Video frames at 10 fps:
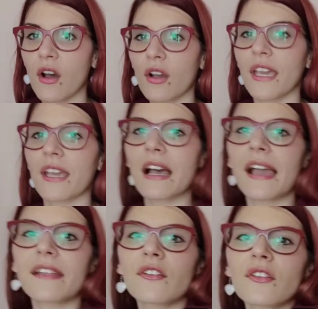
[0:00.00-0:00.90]
okay,
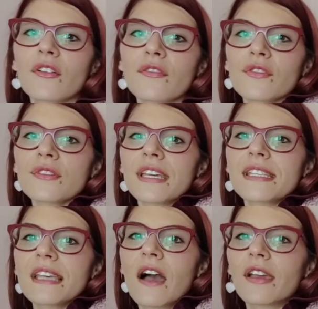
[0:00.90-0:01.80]
I don't know if you
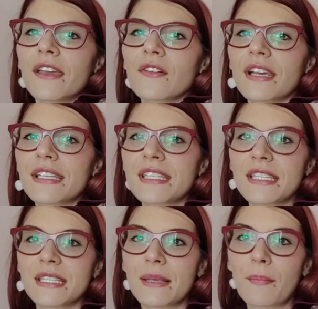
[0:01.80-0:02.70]
can see, okay, you can
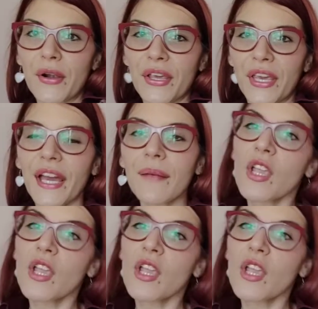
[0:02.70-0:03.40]
see zipper here.